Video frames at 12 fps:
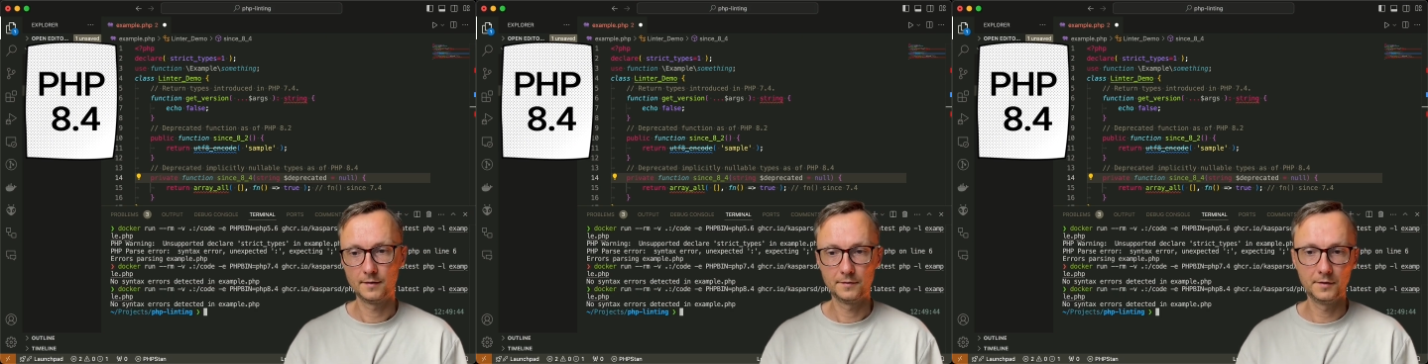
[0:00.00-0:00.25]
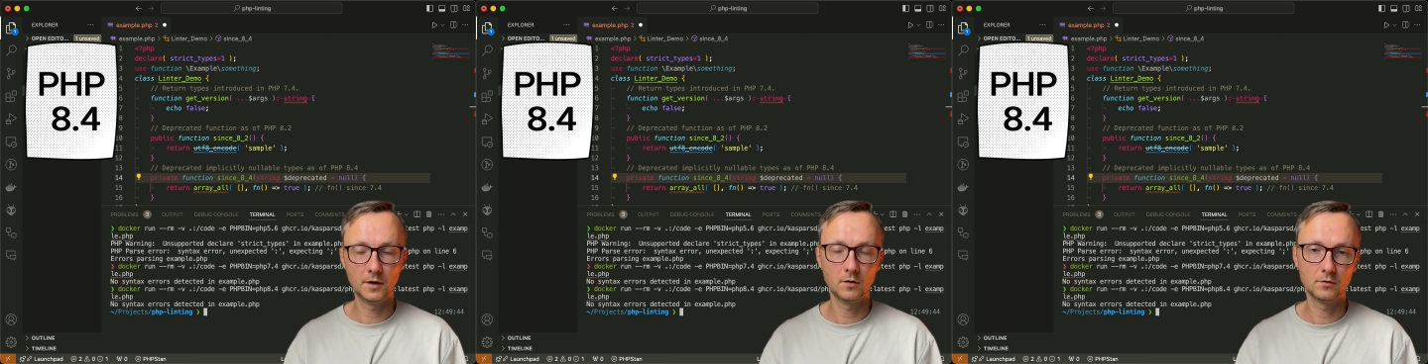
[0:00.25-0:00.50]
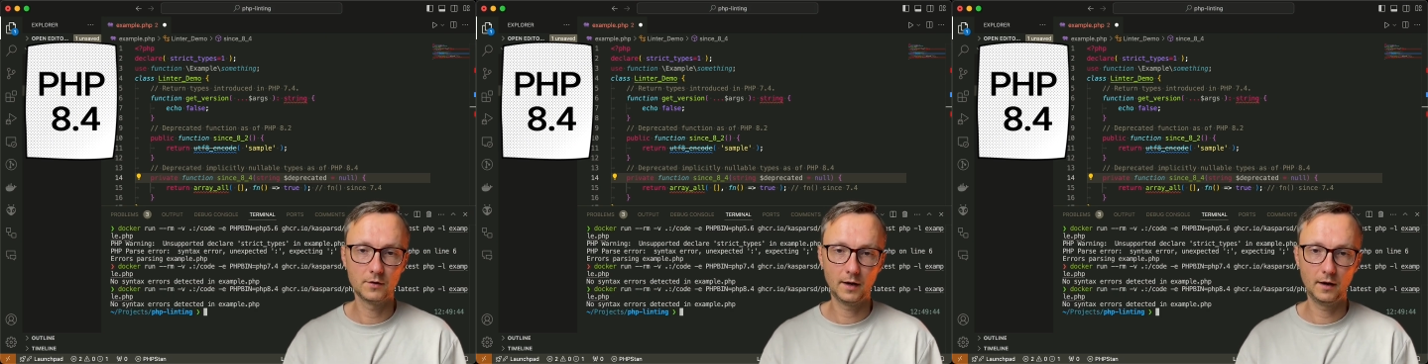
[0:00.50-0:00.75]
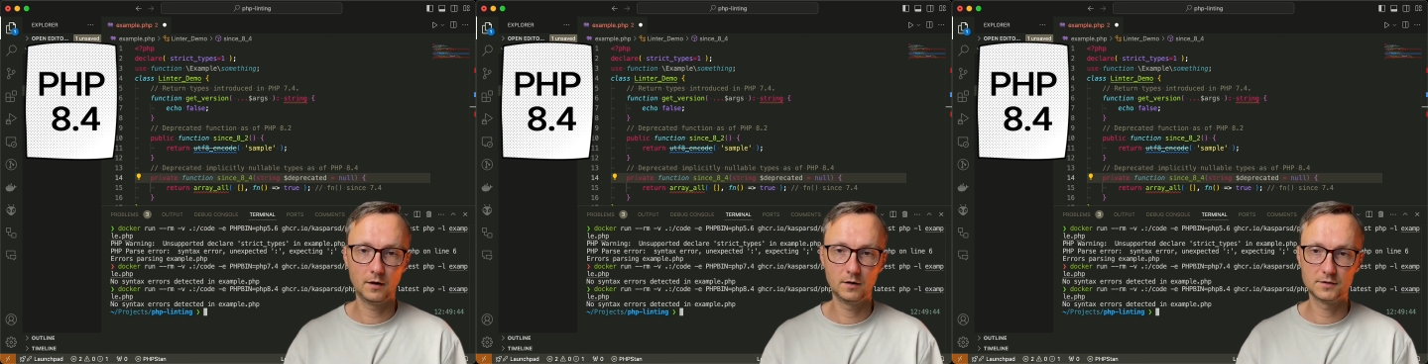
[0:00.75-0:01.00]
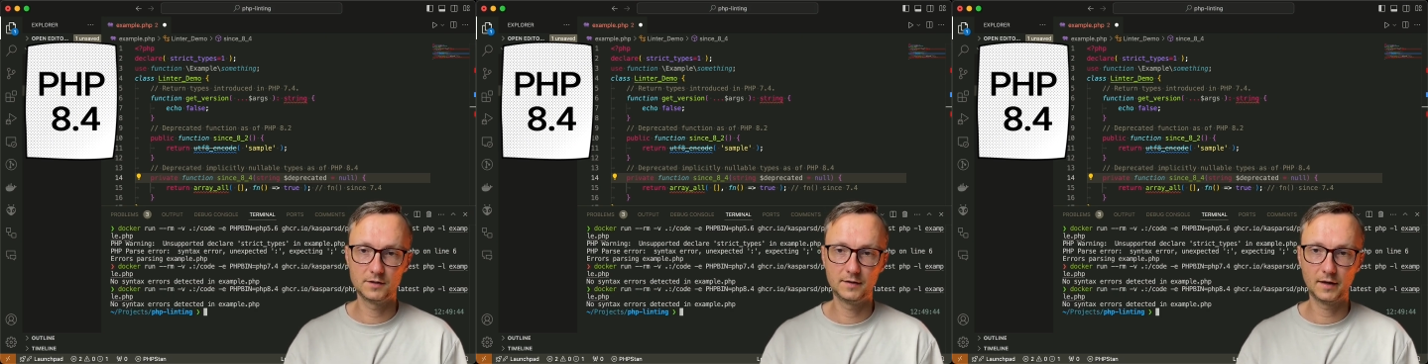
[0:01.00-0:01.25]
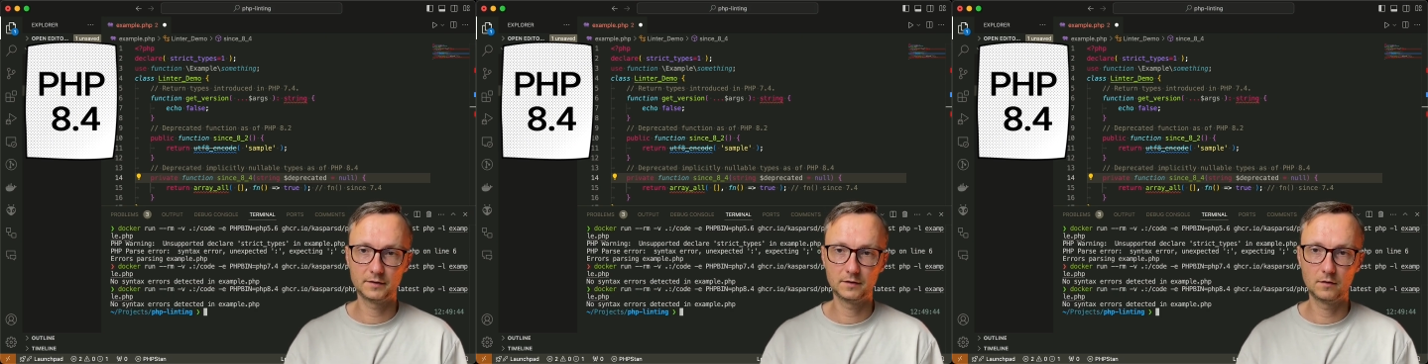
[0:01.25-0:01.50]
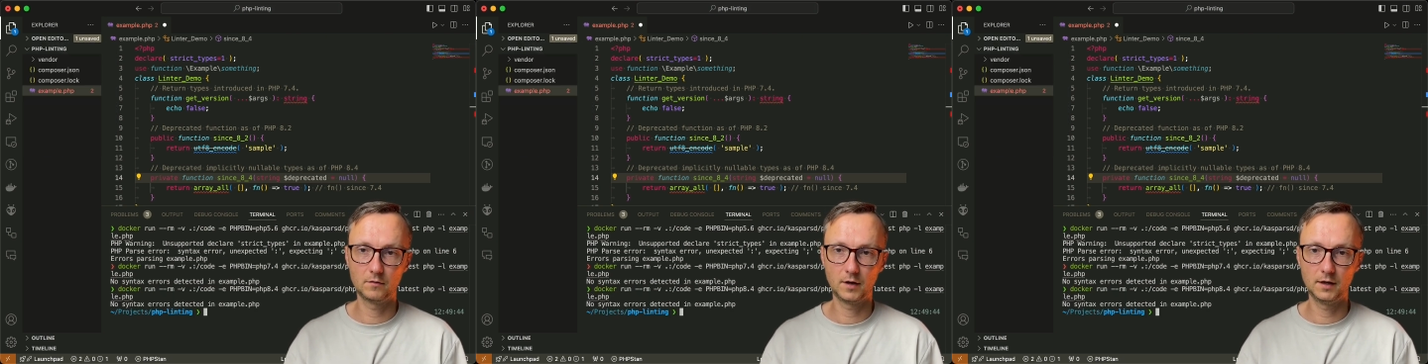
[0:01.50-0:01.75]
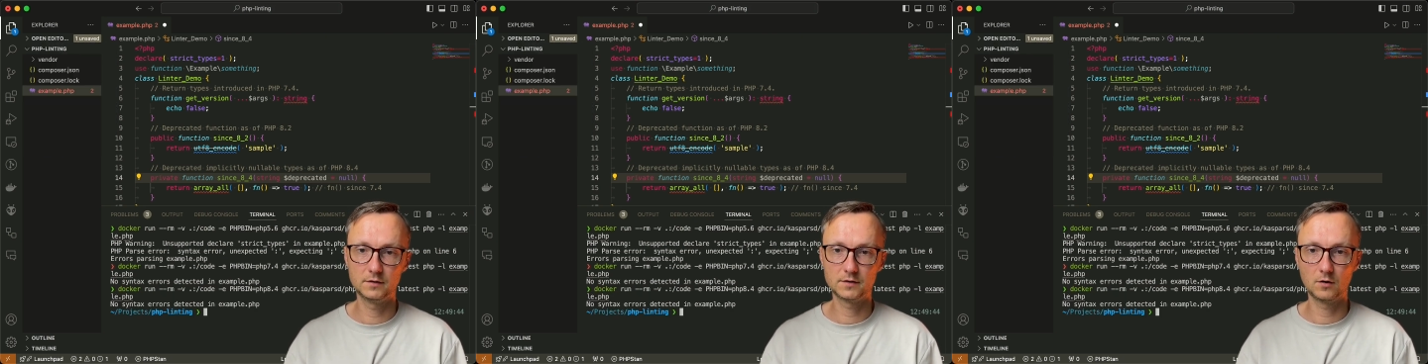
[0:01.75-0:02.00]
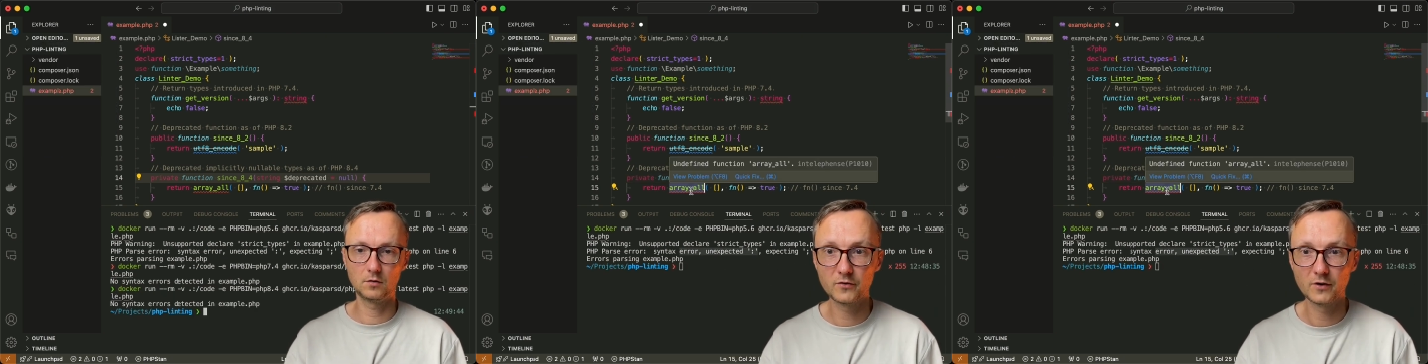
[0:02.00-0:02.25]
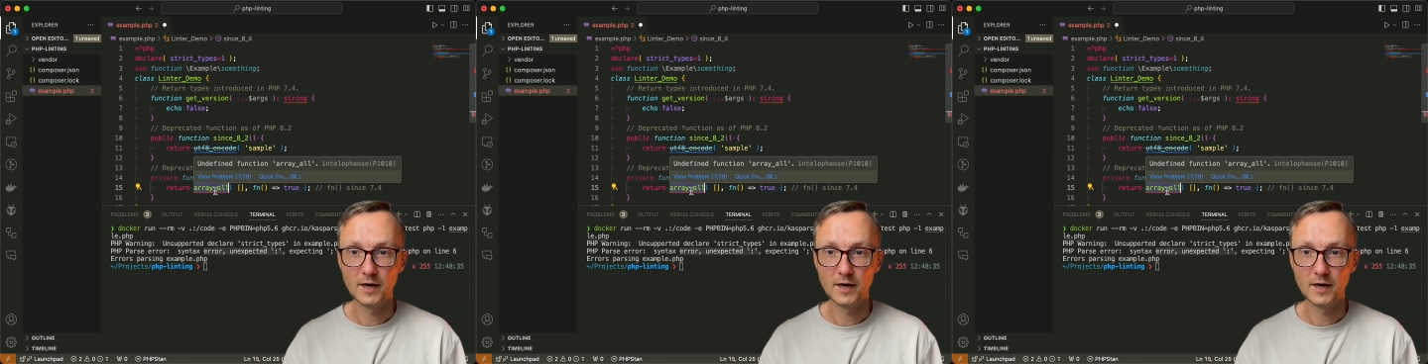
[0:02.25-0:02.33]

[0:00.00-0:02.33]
No errors detected, right? So